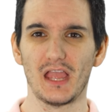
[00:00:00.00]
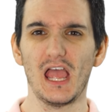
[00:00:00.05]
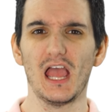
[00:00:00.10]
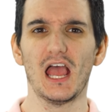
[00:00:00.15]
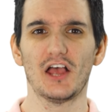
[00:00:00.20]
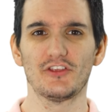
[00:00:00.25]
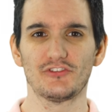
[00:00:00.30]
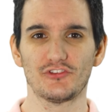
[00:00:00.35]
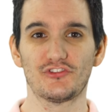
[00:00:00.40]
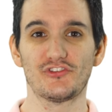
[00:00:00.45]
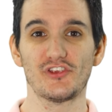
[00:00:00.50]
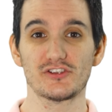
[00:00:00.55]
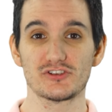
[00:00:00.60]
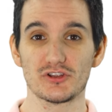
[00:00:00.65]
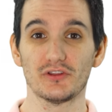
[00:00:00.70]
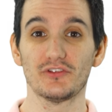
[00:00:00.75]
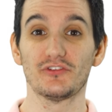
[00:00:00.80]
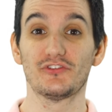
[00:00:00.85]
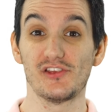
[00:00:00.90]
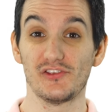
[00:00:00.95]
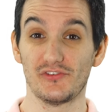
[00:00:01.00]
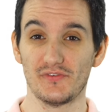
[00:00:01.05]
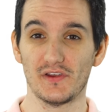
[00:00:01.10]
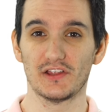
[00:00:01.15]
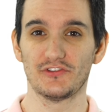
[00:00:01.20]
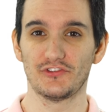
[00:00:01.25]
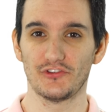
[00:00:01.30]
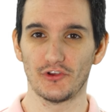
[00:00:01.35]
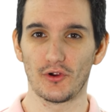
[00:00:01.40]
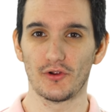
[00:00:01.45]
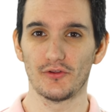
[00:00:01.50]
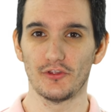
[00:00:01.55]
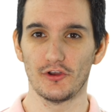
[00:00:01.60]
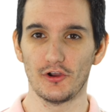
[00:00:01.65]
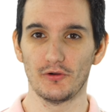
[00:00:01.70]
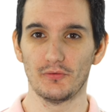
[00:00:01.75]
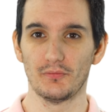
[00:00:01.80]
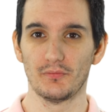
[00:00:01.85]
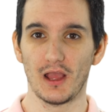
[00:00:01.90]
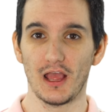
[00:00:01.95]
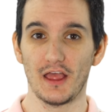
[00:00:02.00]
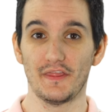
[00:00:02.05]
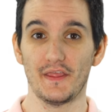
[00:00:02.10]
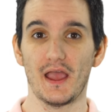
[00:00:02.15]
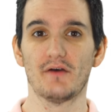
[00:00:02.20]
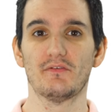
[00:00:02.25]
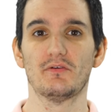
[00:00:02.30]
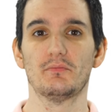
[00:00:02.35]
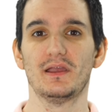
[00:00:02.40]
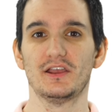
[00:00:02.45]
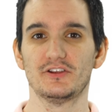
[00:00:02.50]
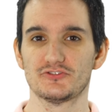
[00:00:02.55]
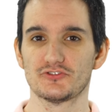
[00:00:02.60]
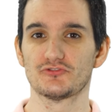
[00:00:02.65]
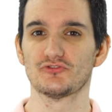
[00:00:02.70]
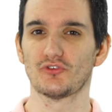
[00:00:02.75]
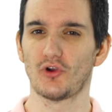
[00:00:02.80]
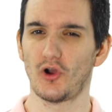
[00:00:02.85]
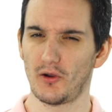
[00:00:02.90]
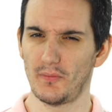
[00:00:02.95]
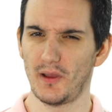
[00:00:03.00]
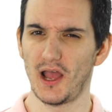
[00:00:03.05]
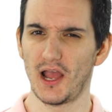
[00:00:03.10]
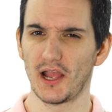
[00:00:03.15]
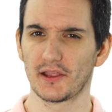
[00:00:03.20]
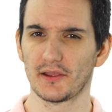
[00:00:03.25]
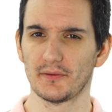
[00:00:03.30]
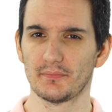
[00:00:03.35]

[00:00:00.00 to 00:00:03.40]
As essential as these vents are, though, they have a major drawback.